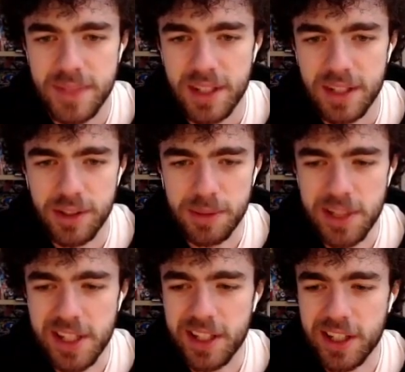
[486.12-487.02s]
Normally
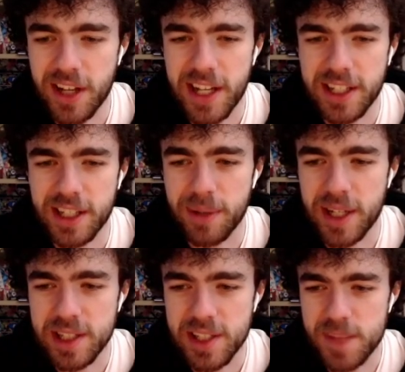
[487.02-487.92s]
you can kinda get
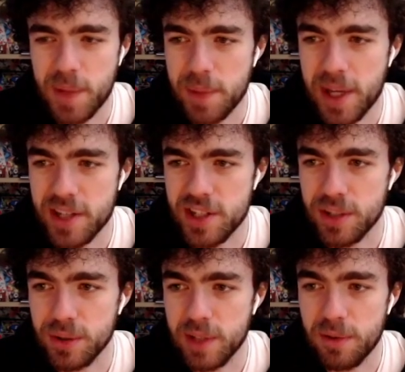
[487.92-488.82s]
around this by banishing
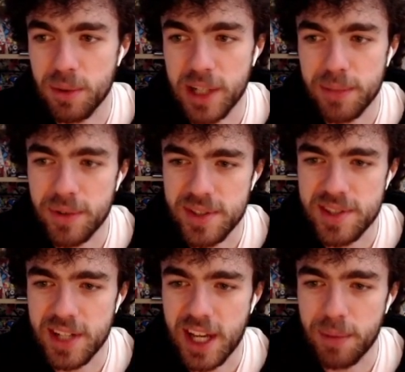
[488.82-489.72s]
your level 1
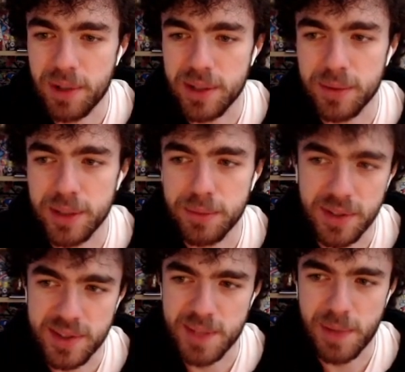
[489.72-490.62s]
monster to add one of your worm
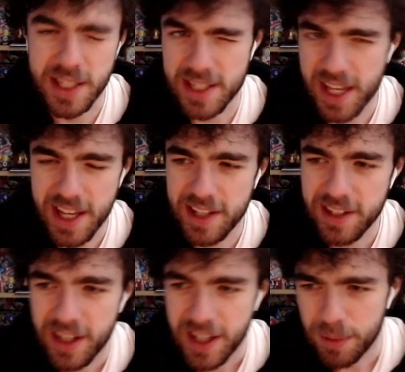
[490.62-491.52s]
monsters back to hand,
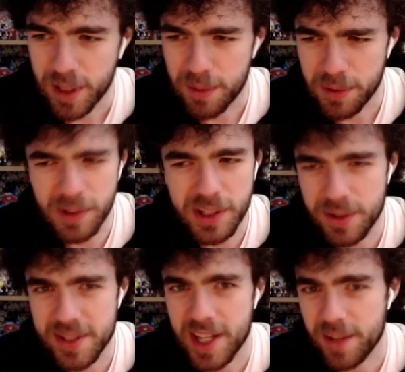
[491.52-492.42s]
but I've already
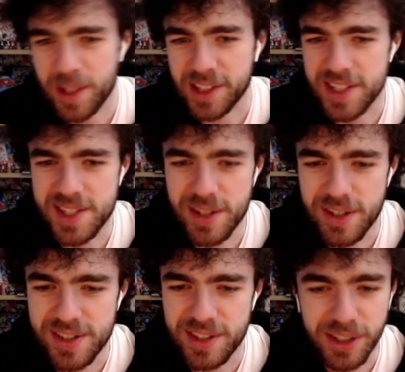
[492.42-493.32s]
used that effect this
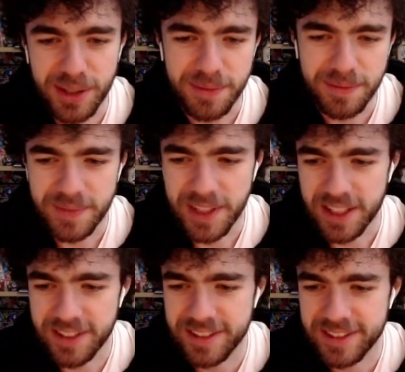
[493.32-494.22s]
turn, so yeah.
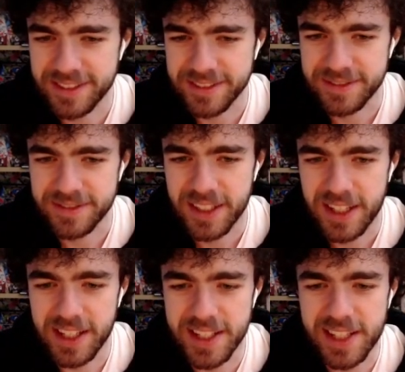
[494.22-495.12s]

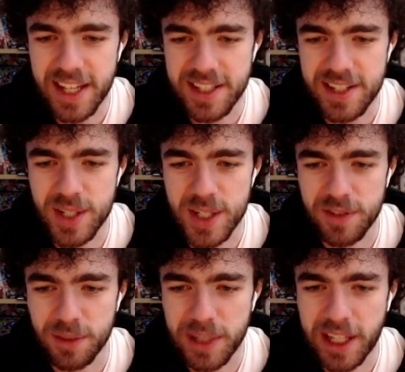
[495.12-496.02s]
In this case, I just search for
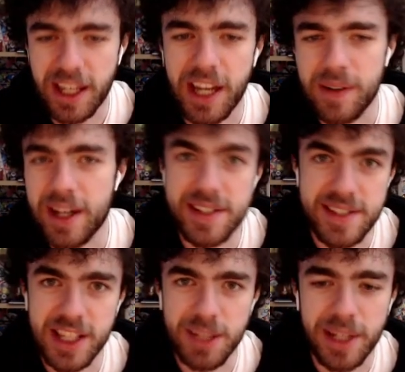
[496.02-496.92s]
a Blackout and
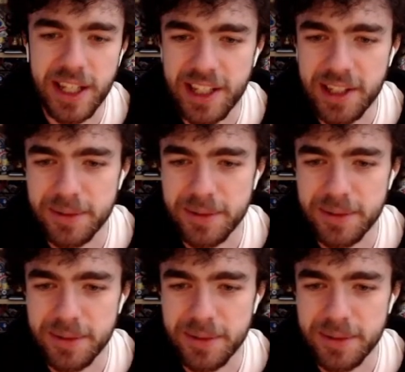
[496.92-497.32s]
set the Blackout.